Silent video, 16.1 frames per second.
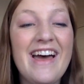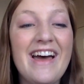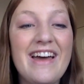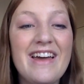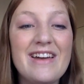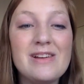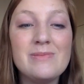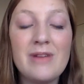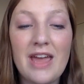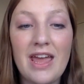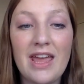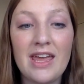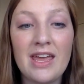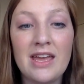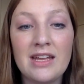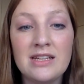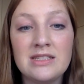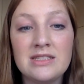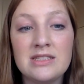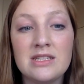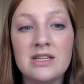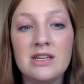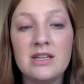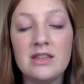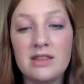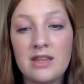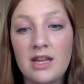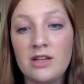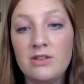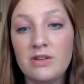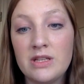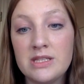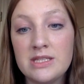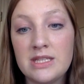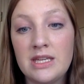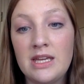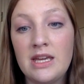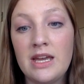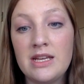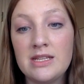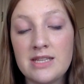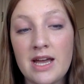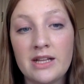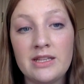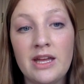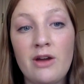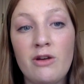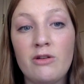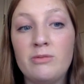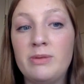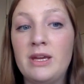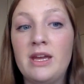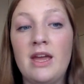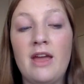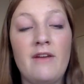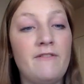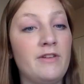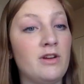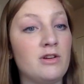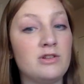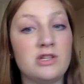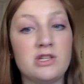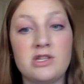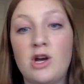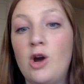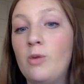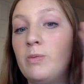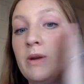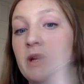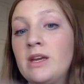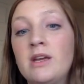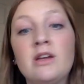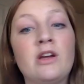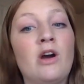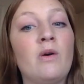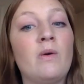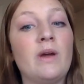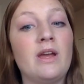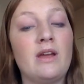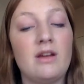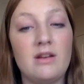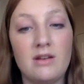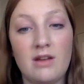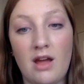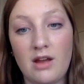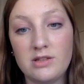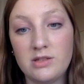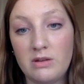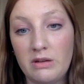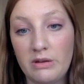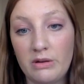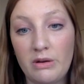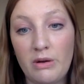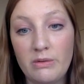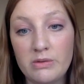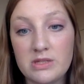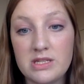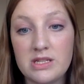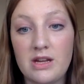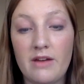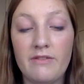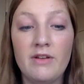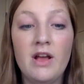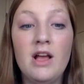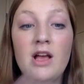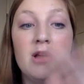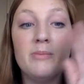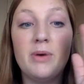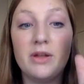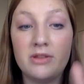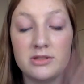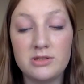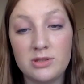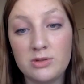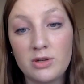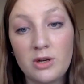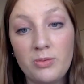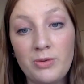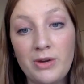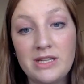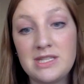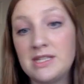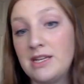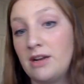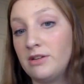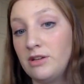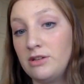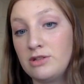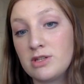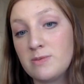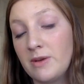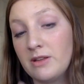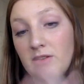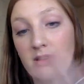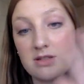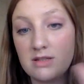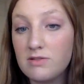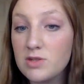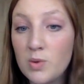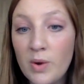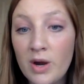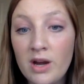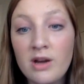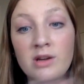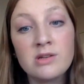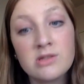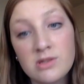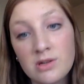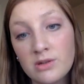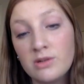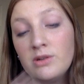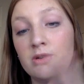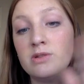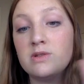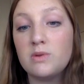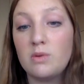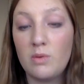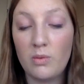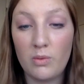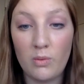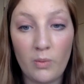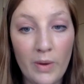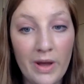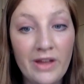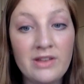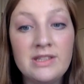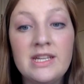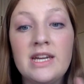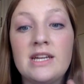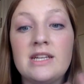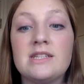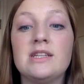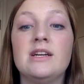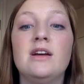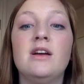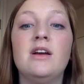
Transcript: And then you can see exactly how it would be if you're just opening and going, not doing your own stuff. But the tutorial breaks it down. You just make lots of squares, circles, weld it,